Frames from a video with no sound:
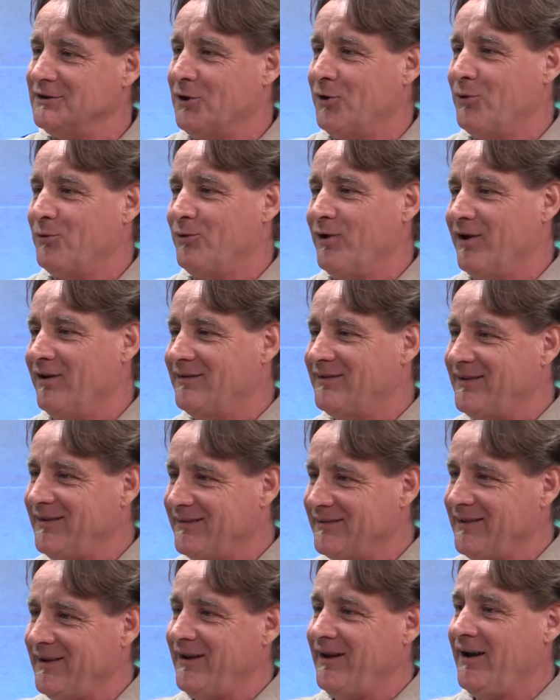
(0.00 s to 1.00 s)

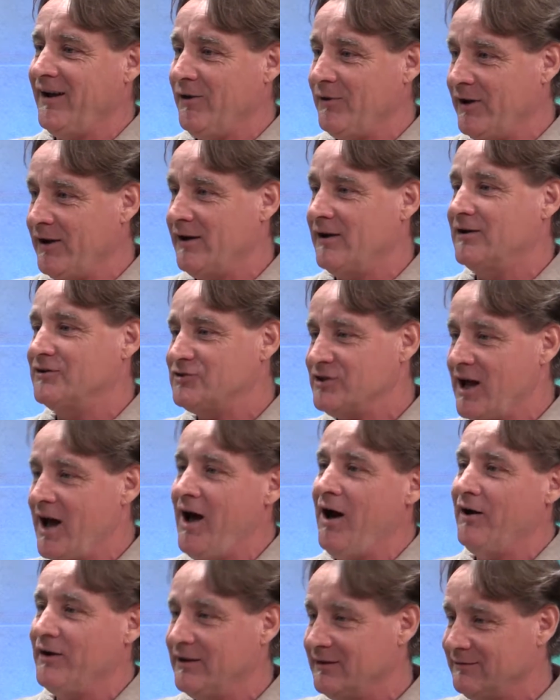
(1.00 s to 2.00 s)
a
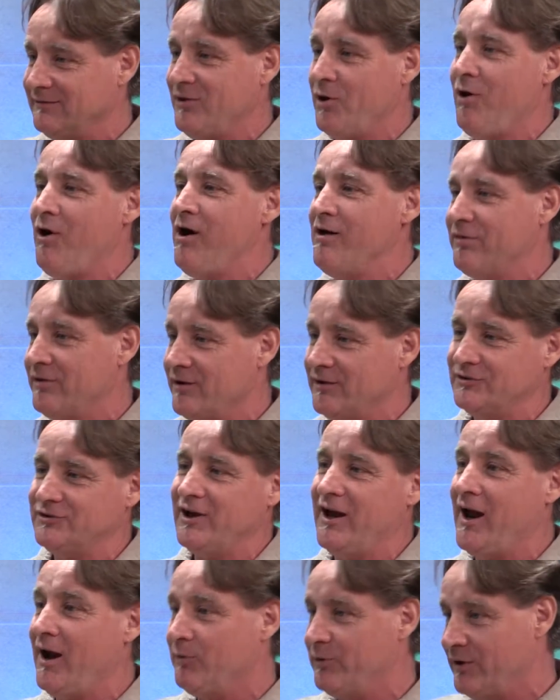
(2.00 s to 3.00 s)
town in North
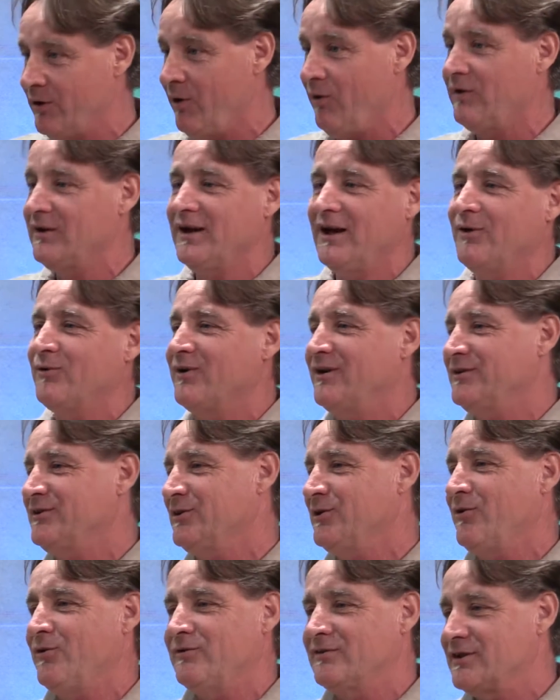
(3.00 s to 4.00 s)
Ontario. Well,
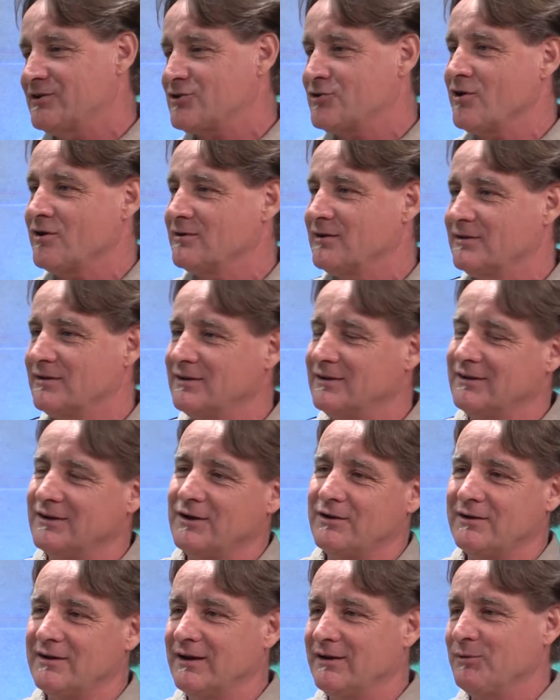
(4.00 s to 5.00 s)

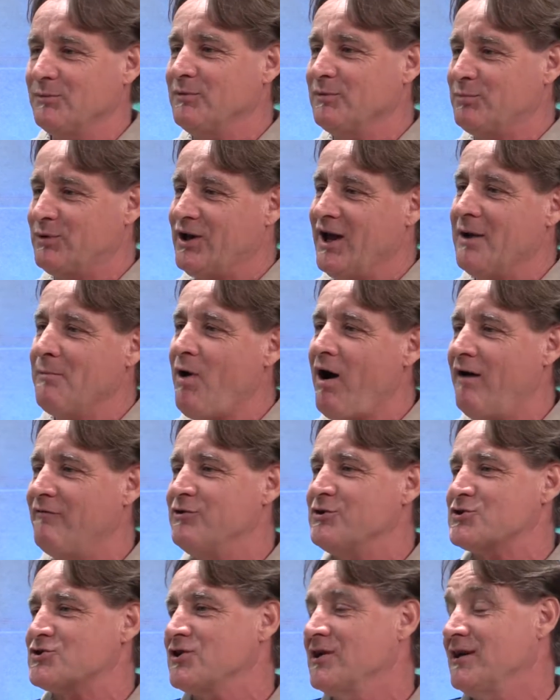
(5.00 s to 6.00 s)
it became
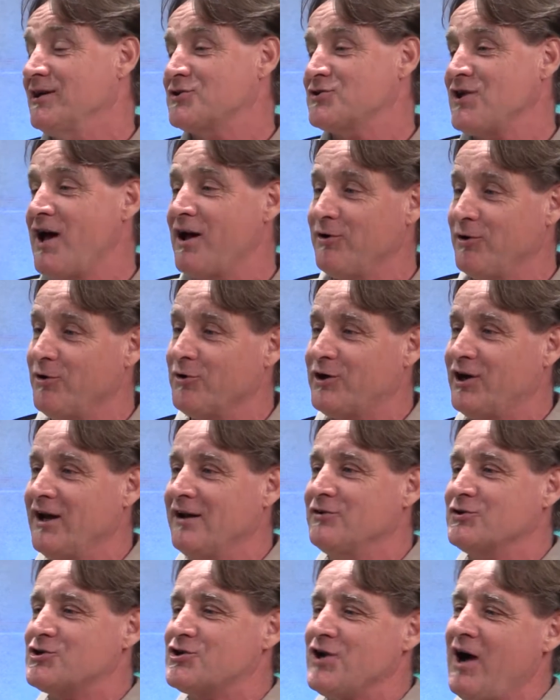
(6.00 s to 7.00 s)
obvious. It sounded okay
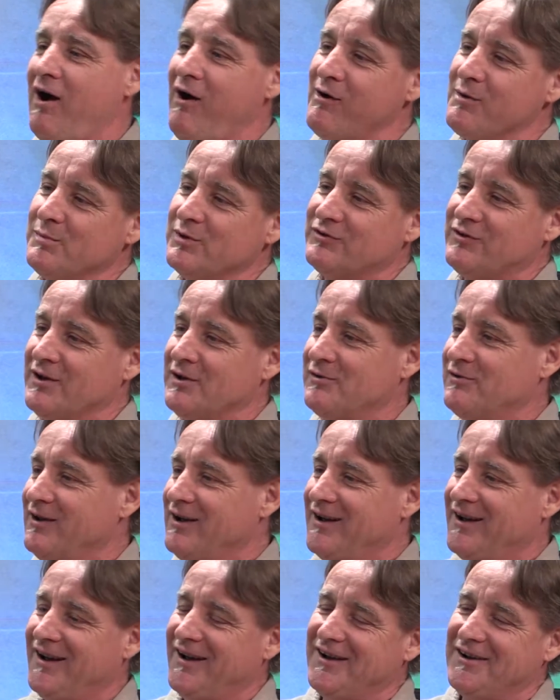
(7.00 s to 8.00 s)
in the shower, but then,
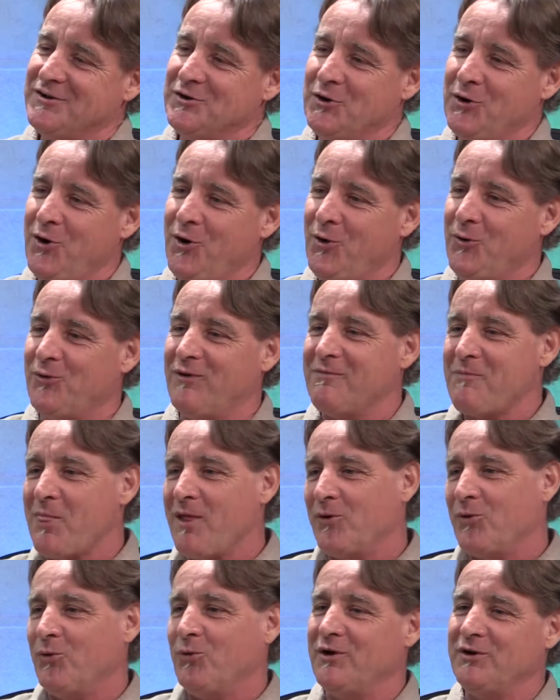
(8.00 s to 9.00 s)

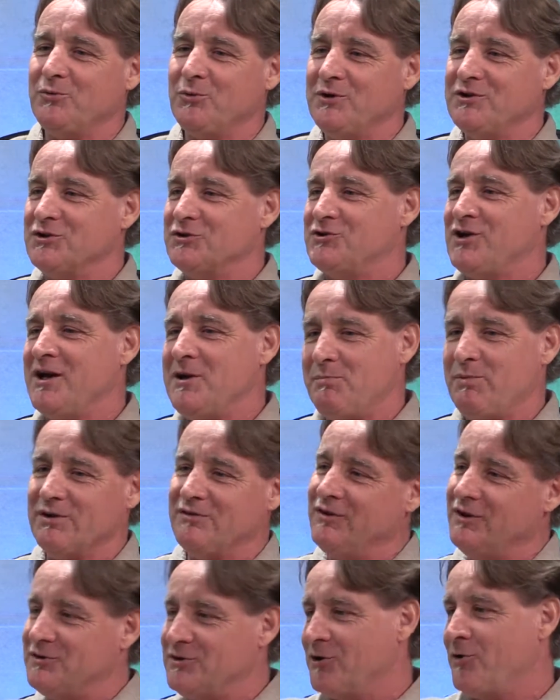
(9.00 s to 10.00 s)
when you tape it
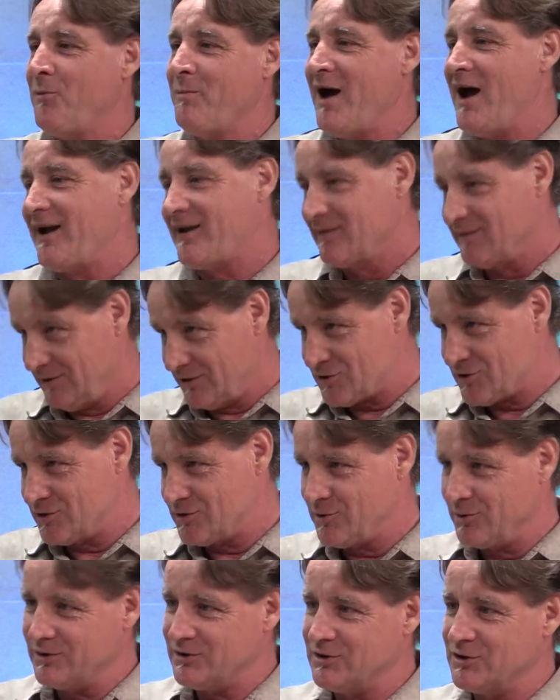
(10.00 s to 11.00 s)
and then you go back and listen
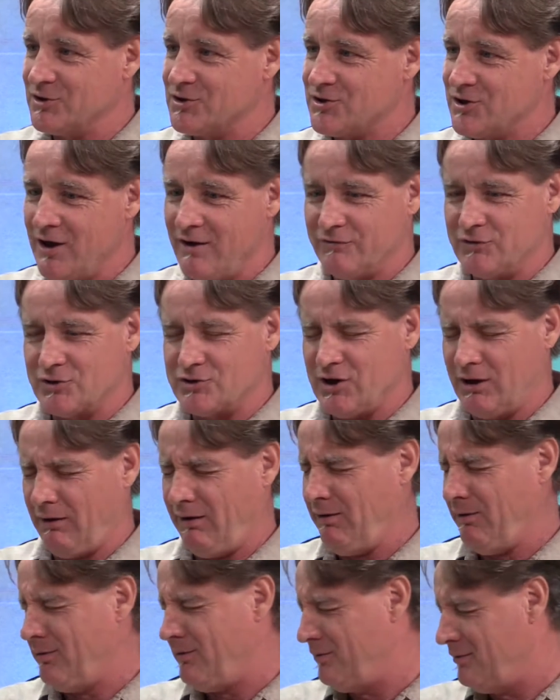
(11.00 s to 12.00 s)
to it to yourself, and you say,
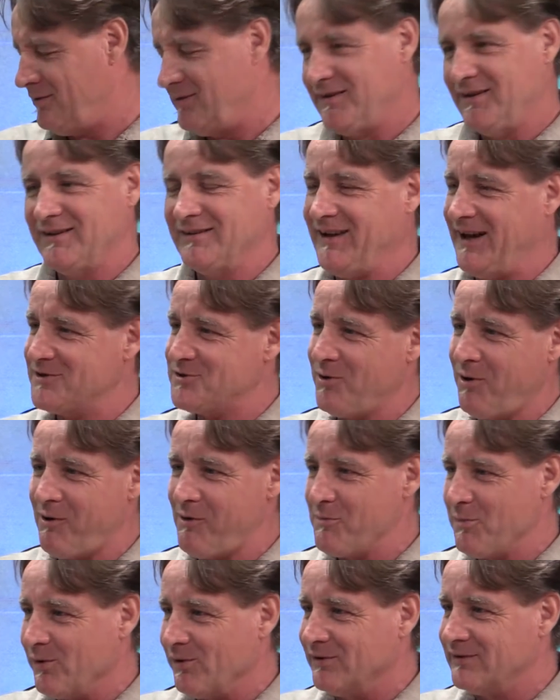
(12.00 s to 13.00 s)
"Oh, that's
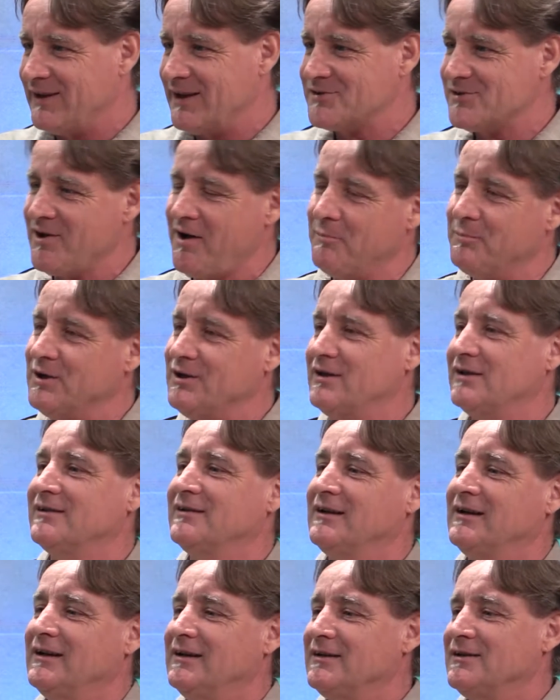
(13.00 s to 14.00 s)
horrible. That's not me."
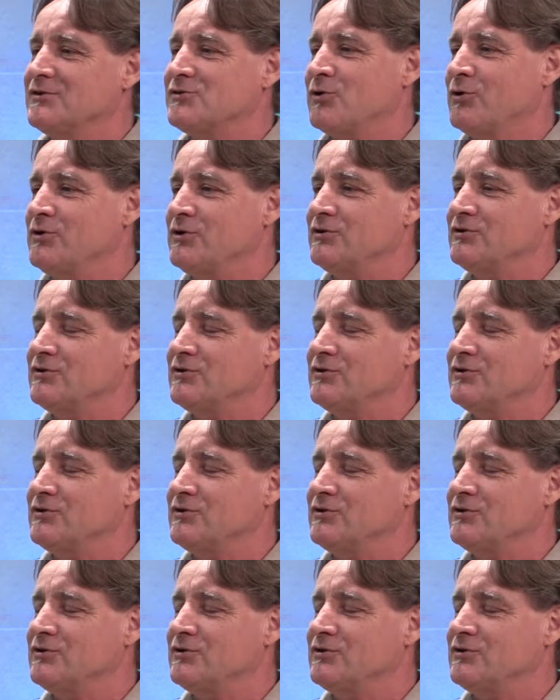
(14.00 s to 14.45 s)
So